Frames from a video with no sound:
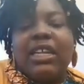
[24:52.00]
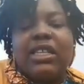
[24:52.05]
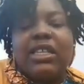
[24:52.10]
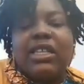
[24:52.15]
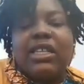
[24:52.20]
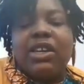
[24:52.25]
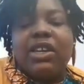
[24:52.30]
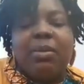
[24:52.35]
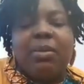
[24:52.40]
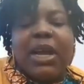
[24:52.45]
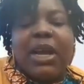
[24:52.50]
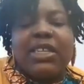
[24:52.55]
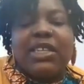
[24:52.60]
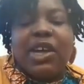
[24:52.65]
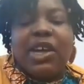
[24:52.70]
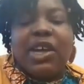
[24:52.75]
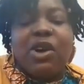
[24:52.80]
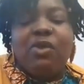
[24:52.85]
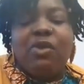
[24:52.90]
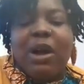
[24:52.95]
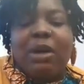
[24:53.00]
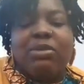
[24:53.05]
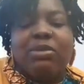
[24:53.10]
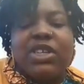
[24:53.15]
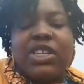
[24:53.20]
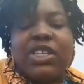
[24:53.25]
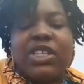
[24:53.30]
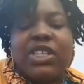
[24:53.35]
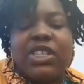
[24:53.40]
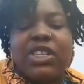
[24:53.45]
I consider myself,
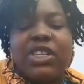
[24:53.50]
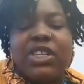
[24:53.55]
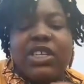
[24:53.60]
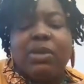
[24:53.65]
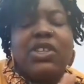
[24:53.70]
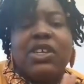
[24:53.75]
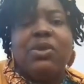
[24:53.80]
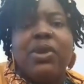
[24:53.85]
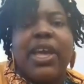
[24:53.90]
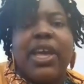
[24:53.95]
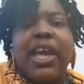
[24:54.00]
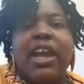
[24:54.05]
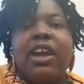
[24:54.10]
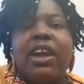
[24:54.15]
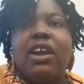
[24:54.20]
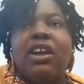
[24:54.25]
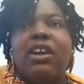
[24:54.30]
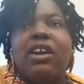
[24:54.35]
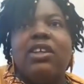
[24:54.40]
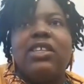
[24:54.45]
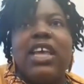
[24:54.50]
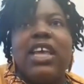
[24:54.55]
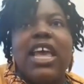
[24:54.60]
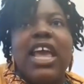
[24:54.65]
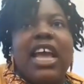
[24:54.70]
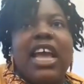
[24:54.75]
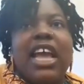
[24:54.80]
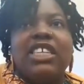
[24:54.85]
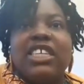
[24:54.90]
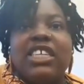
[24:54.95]
I'm just a person who cares
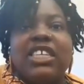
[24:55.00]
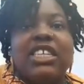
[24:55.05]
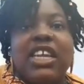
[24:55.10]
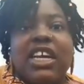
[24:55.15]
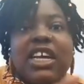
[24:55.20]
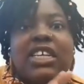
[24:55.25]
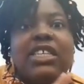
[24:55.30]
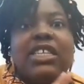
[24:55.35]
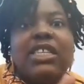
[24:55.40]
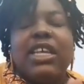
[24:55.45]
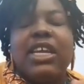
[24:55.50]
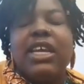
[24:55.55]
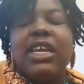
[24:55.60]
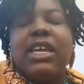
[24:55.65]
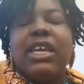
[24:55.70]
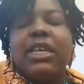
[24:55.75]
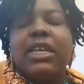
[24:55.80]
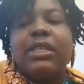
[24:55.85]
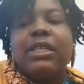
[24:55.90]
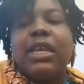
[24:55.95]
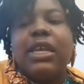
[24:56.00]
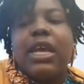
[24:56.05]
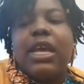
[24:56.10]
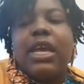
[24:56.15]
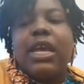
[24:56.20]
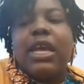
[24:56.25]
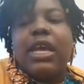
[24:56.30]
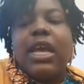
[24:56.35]
and just does things.